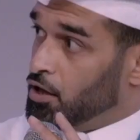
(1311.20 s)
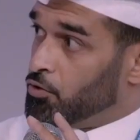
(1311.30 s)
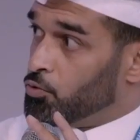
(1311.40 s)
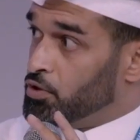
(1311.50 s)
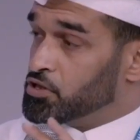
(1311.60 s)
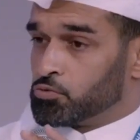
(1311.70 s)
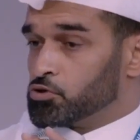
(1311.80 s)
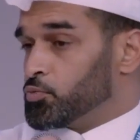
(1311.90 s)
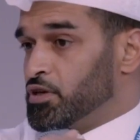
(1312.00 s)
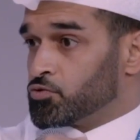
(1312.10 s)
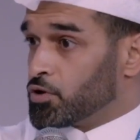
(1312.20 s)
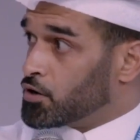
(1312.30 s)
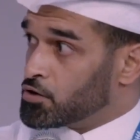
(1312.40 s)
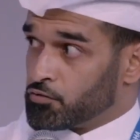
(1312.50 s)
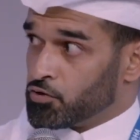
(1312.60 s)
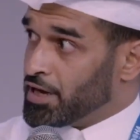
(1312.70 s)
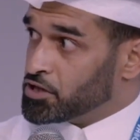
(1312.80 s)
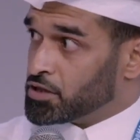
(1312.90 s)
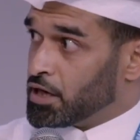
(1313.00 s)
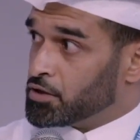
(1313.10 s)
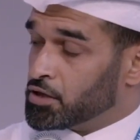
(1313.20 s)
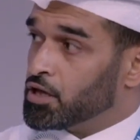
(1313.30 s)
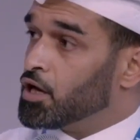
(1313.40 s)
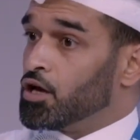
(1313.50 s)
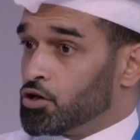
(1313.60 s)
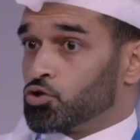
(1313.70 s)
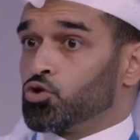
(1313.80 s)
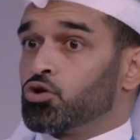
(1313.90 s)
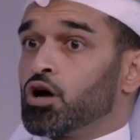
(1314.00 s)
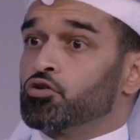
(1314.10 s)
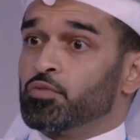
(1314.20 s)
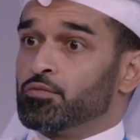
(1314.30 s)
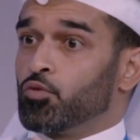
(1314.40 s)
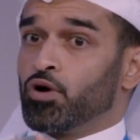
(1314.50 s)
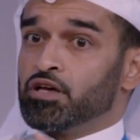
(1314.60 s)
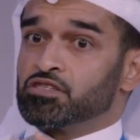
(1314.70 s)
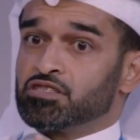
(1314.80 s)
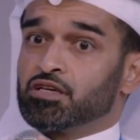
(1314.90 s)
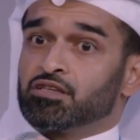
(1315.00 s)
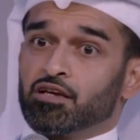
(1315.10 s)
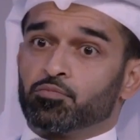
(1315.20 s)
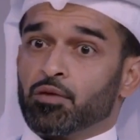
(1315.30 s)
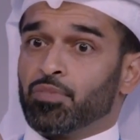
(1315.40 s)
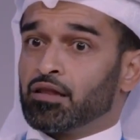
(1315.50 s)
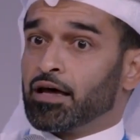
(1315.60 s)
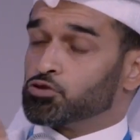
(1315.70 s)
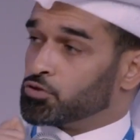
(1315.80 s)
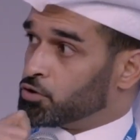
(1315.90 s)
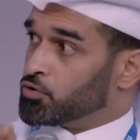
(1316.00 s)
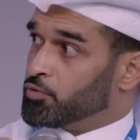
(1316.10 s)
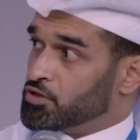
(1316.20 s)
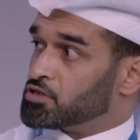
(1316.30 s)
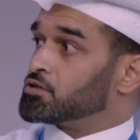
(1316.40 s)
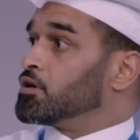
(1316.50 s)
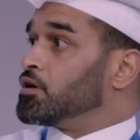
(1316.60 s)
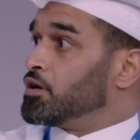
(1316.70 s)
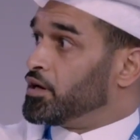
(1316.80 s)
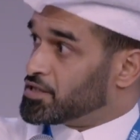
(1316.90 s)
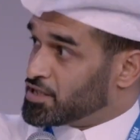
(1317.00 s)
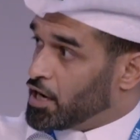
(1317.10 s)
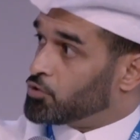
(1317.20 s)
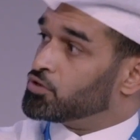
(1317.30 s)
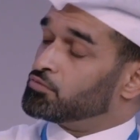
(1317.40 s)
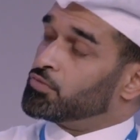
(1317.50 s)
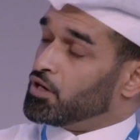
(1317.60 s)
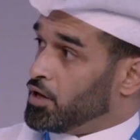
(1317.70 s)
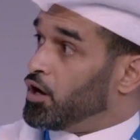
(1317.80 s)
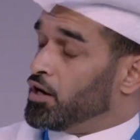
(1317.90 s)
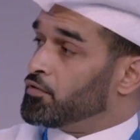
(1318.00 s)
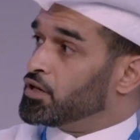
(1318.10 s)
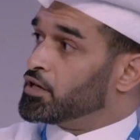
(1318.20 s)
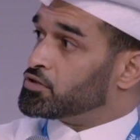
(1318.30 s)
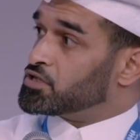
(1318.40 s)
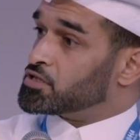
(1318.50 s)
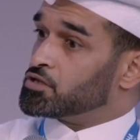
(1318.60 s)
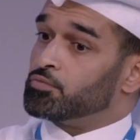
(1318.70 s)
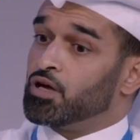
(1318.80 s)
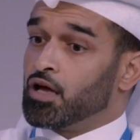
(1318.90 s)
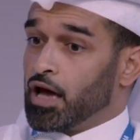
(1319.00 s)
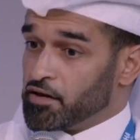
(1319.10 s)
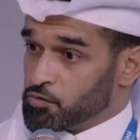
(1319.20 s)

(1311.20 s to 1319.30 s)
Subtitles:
in the region, which means regardless of your nationality, so no longer minimum wage is dictated by bilateral agreements. It is now in the legal system, and